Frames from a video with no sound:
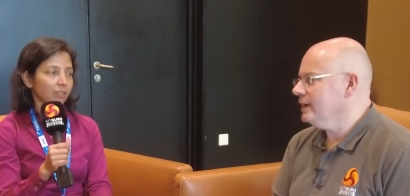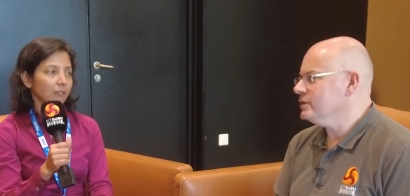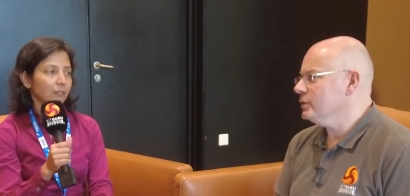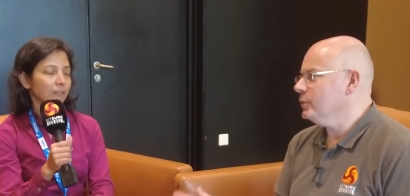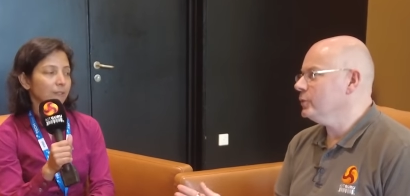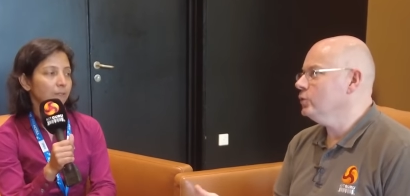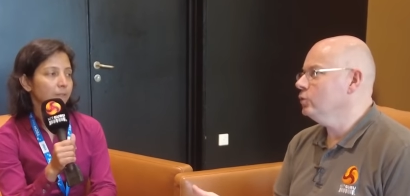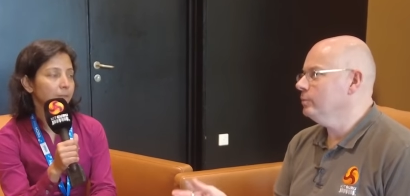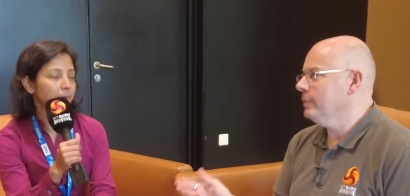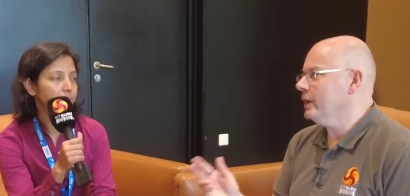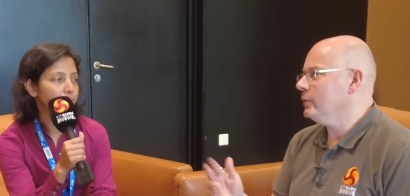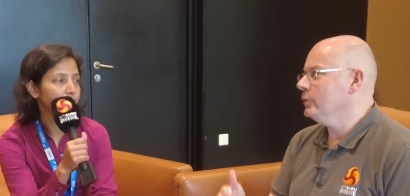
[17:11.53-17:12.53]
Speaker 1: as I recall,
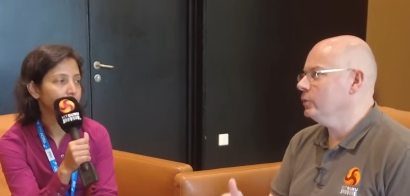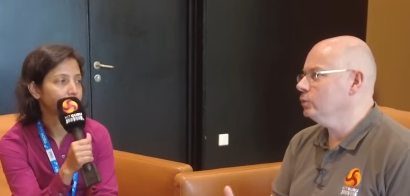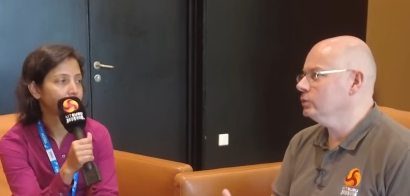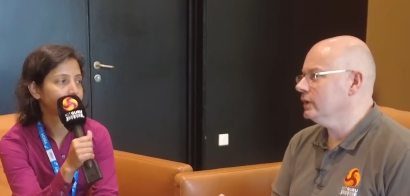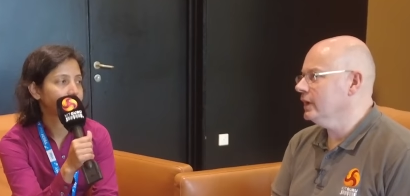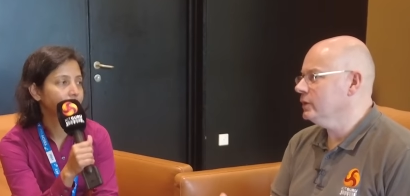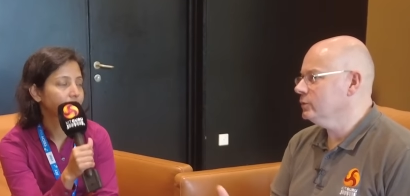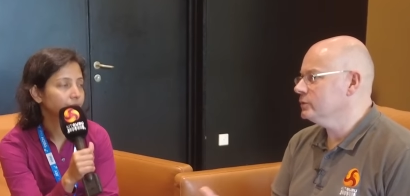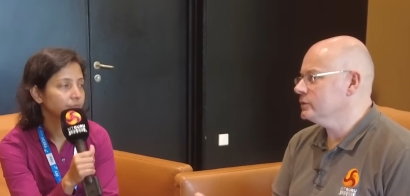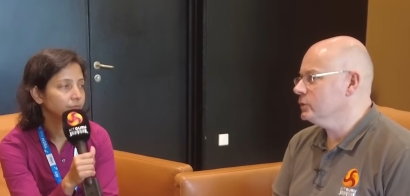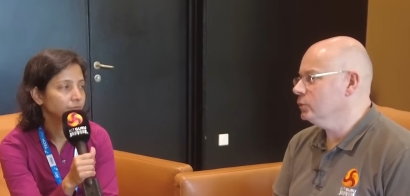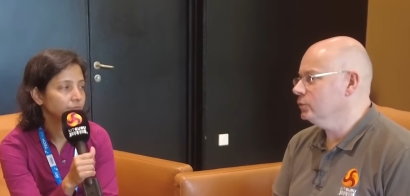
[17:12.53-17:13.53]
back when Alder Lake
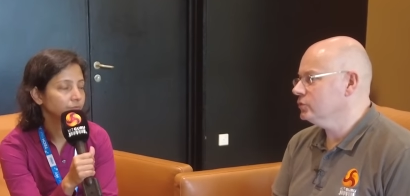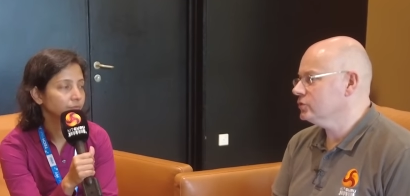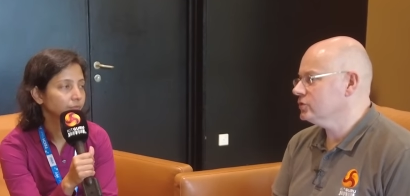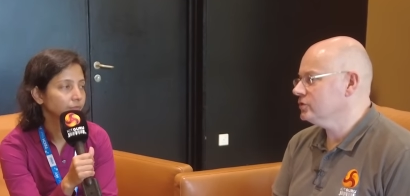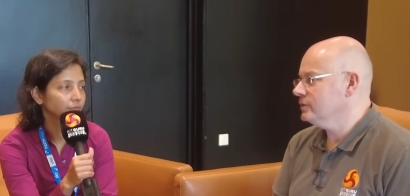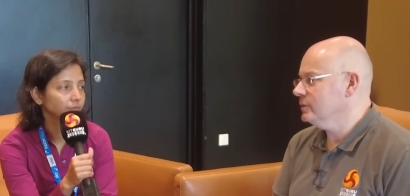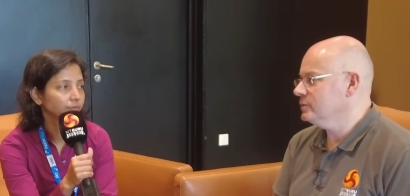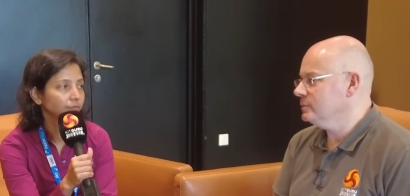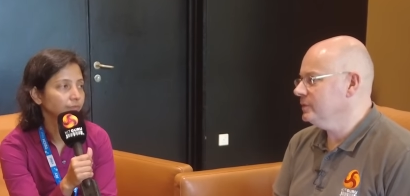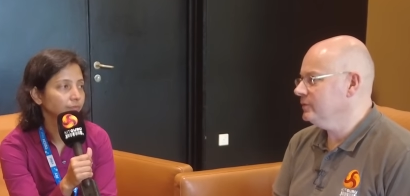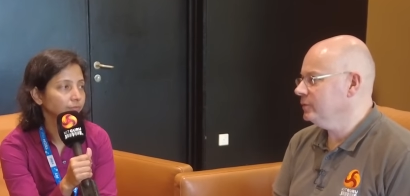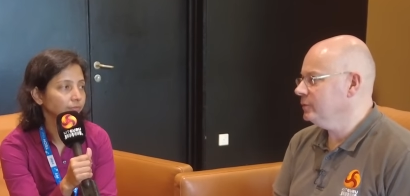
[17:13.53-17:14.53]
was launched, there was a
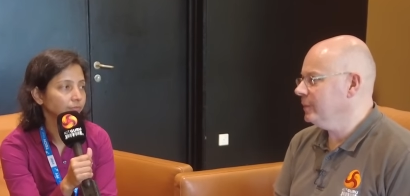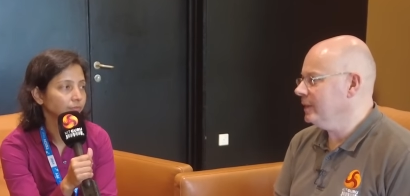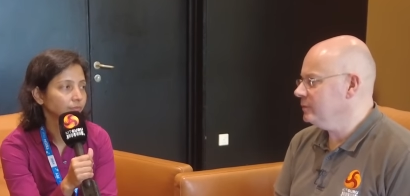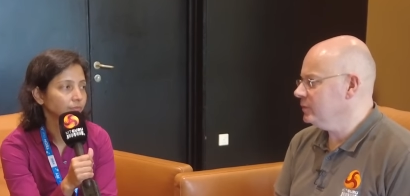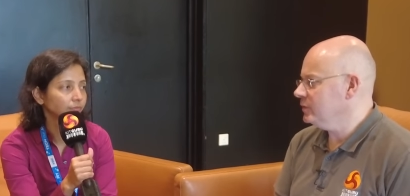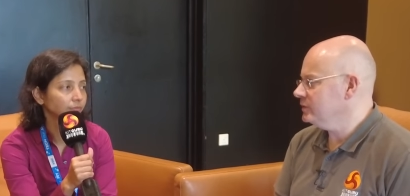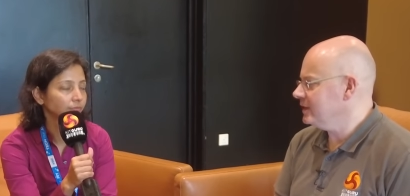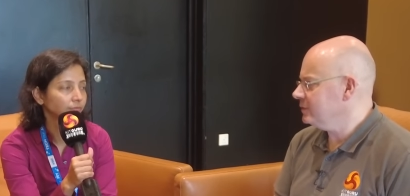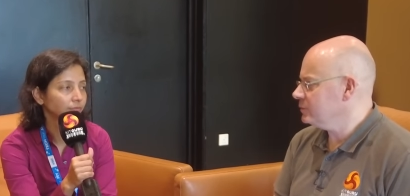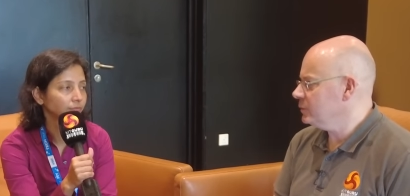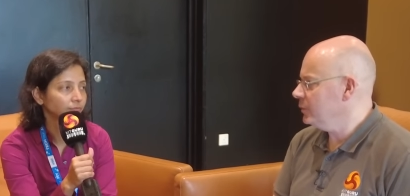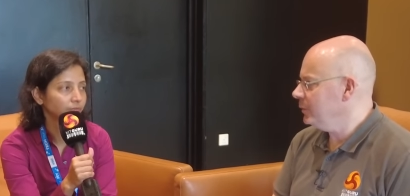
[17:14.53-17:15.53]
bit of a debate because that
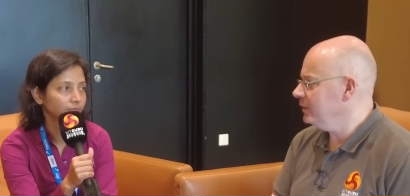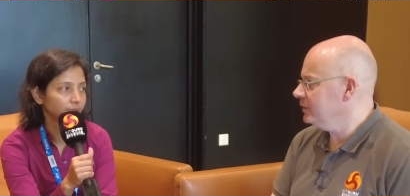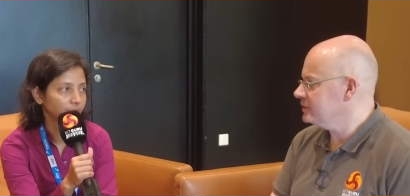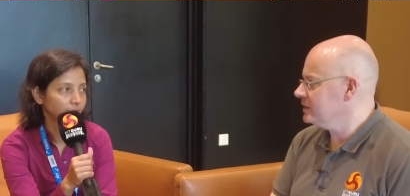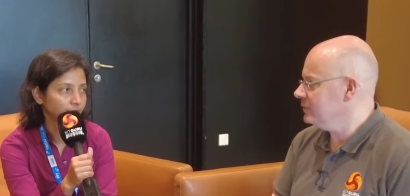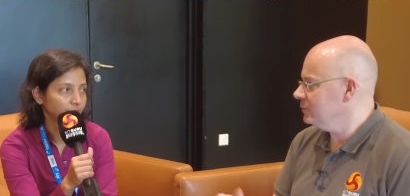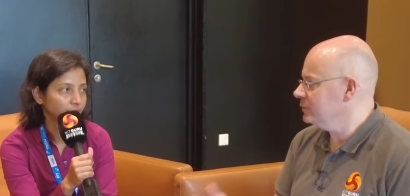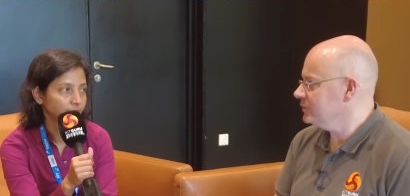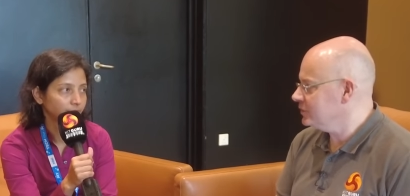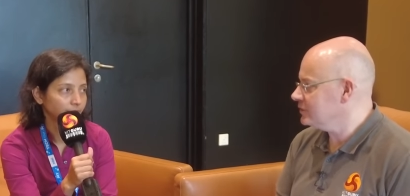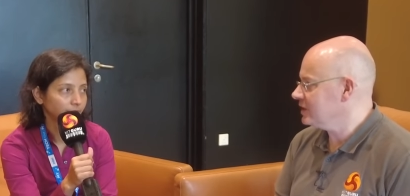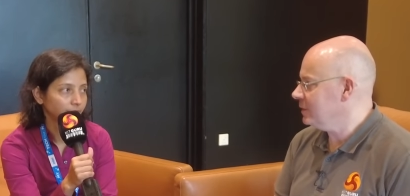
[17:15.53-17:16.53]
was when Windows 11 was
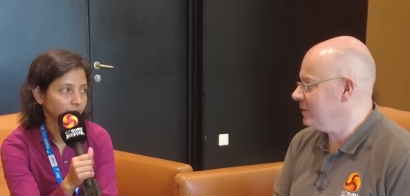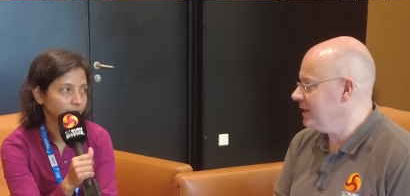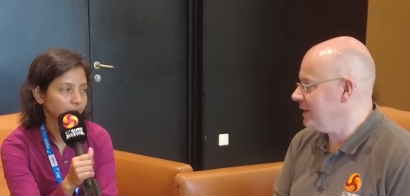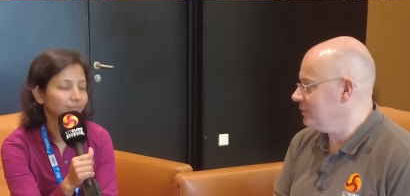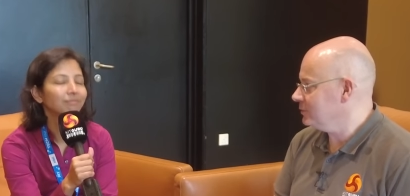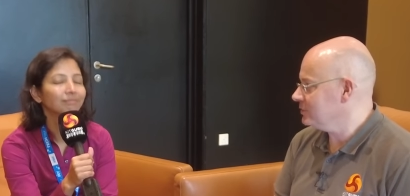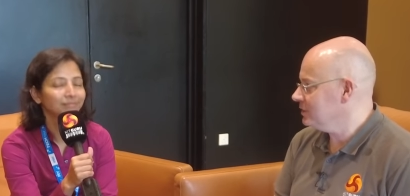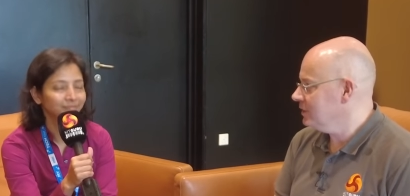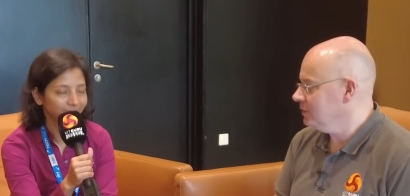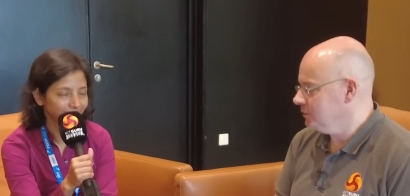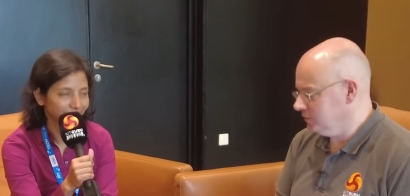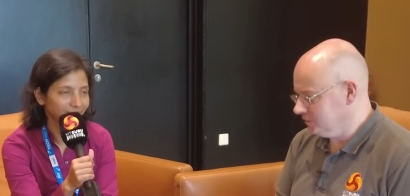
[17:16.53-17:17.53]
just coming out. Mm
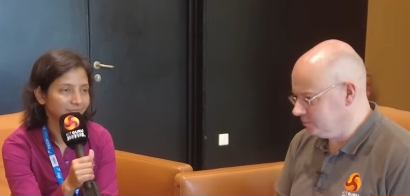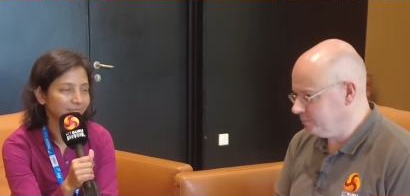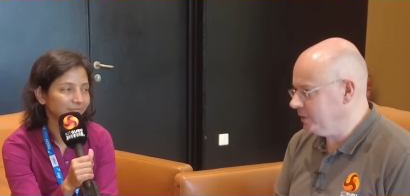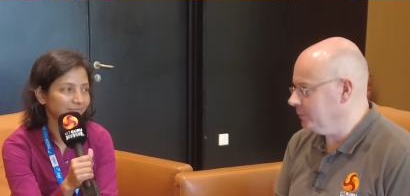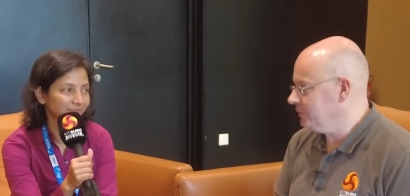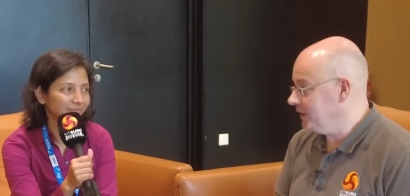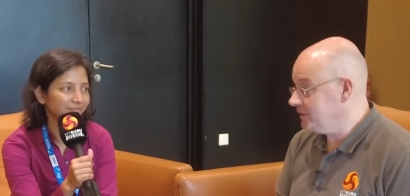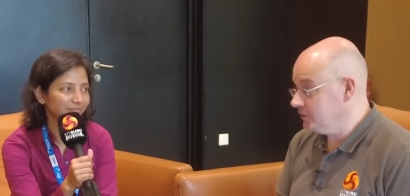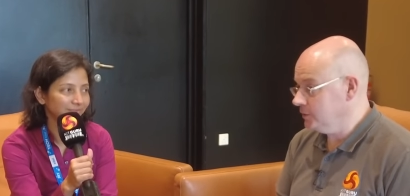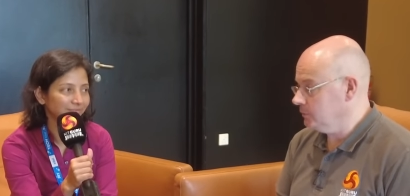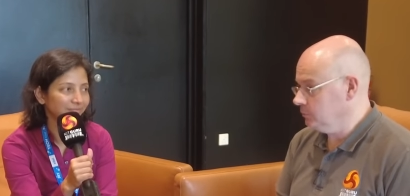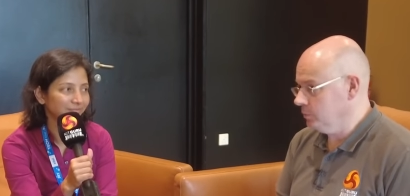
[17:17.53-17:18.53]
-hmm. It's been
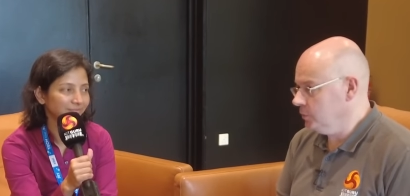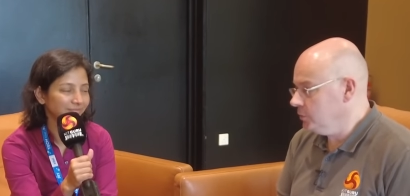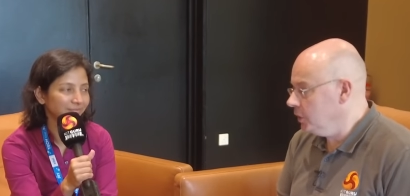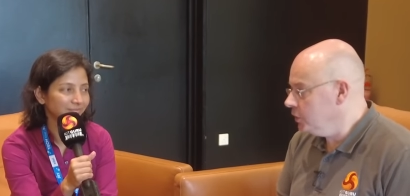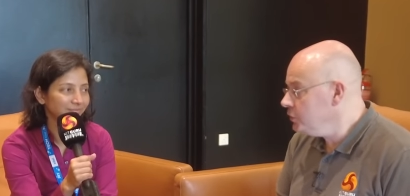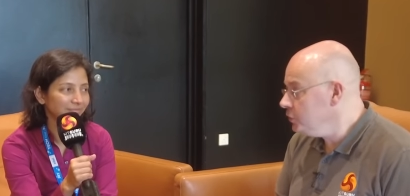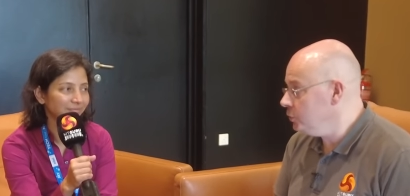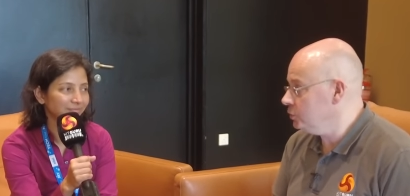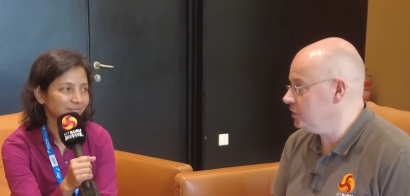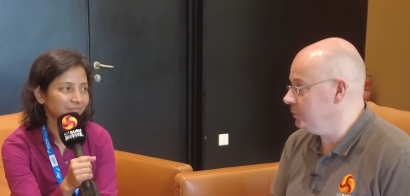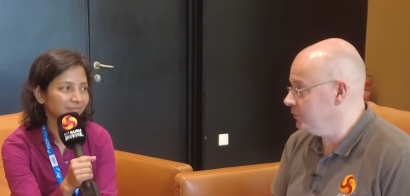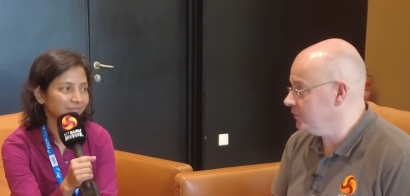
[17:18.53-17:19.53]
updated a
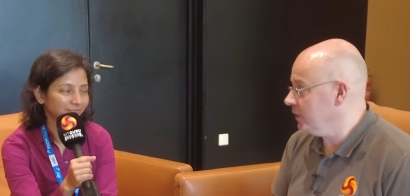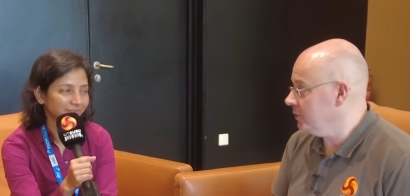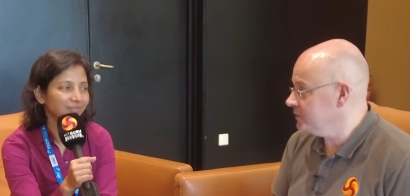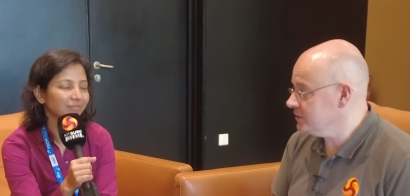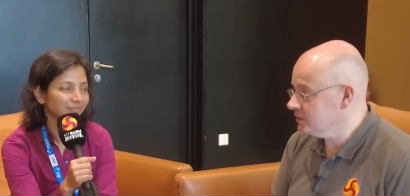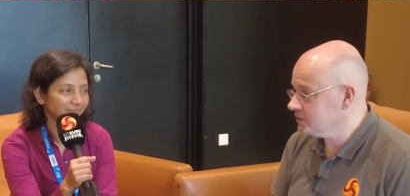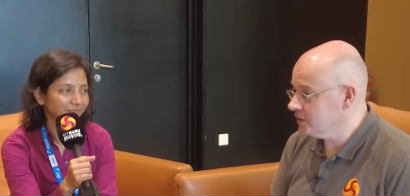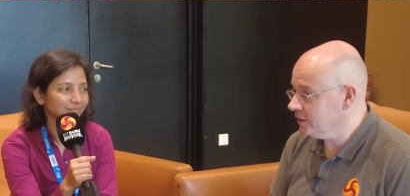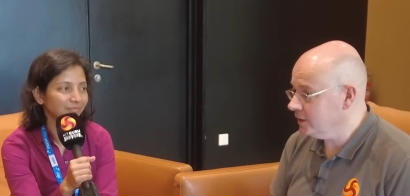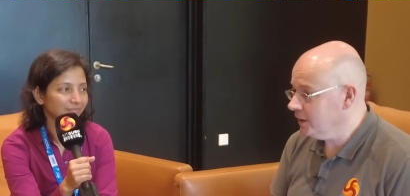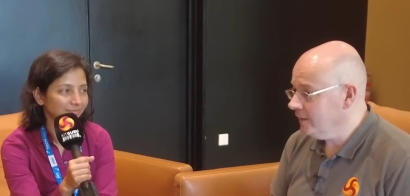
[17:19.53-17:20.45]
huge number of times since then.